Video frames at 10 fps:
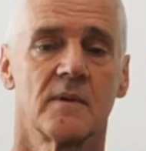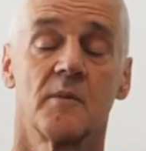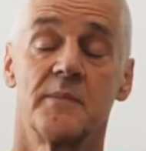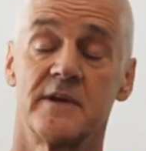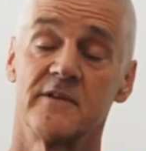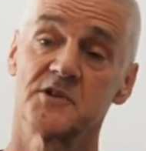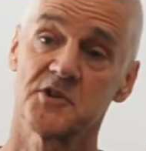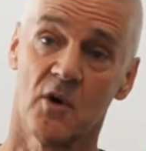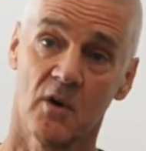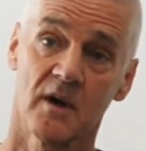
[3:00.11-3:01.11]
A bit of a
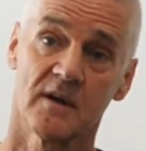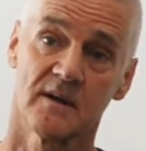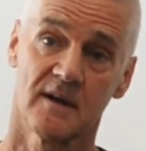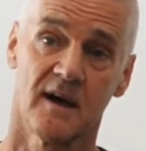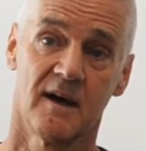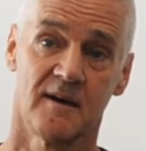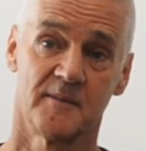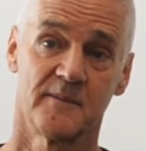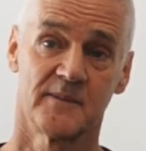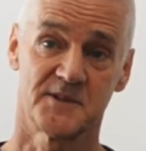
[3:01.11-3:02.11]
shock
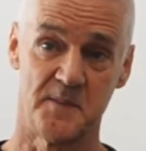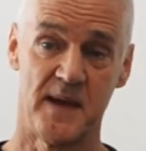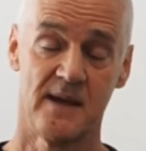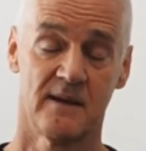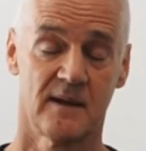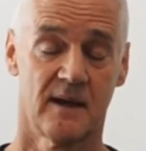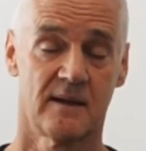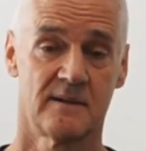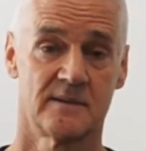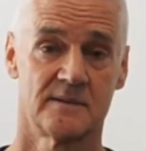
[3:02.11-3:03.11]
um, to me
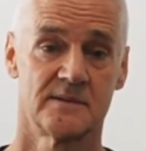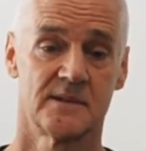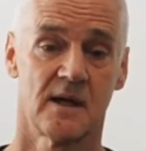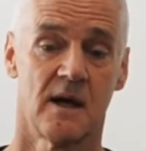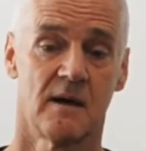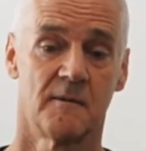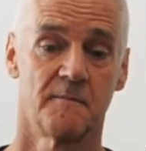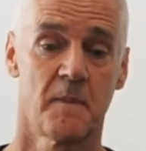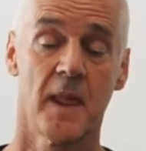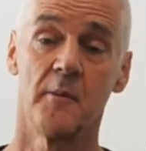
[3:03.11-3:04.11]
and
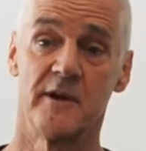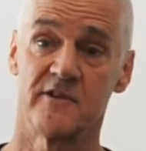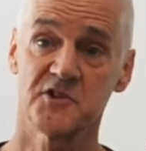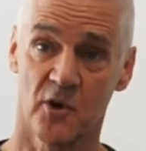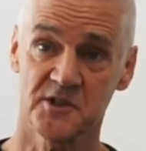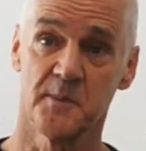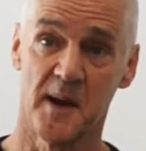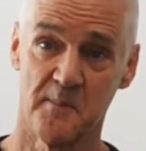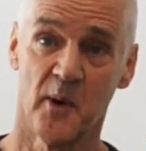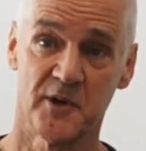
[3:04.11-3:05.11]
um, a bit of a shock to
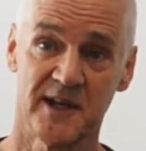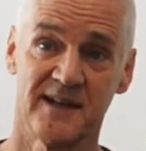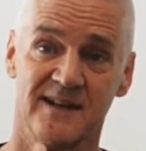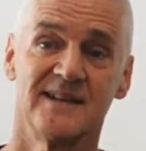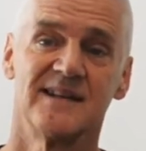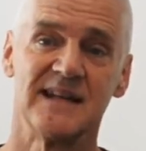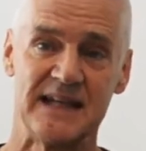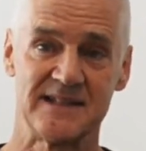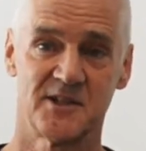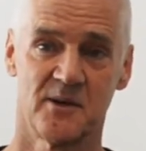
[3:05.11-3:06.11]
my body
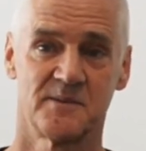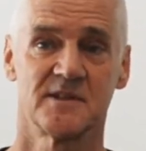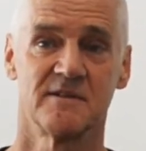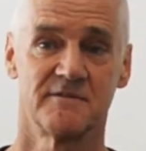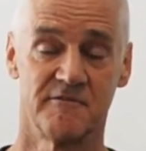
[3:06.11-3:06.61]
in terms of